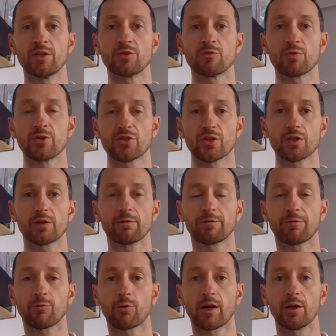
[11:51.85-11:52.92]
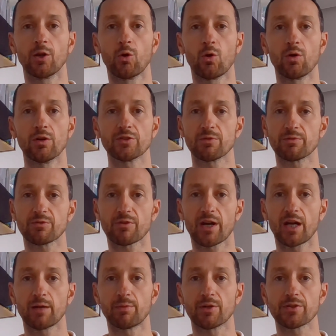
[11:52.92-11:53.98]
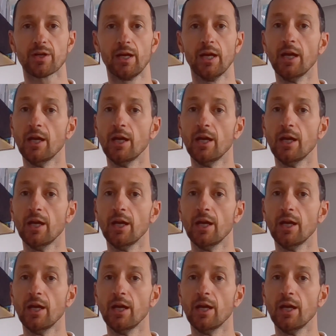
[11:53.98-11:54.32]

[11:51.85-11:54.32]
is reserved for our loyal subscribers.